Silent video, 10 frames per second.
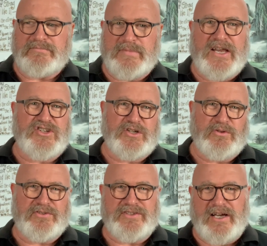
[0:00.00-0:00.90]

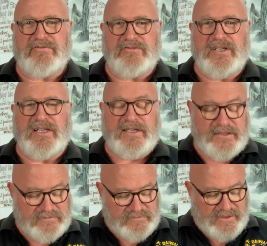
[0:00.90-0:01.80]
magical stuff really,
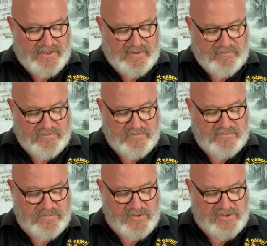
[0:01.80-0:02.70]

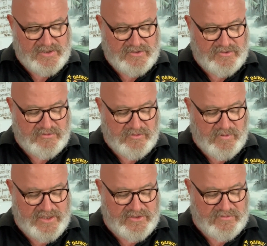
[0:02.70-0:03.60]
especially to a
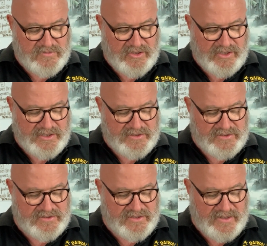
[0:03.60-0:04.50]
Western mind
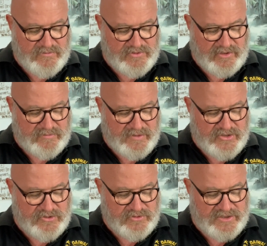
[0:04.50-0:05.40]
it seems like
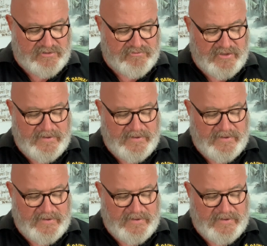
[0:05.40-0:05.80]
magical stuff.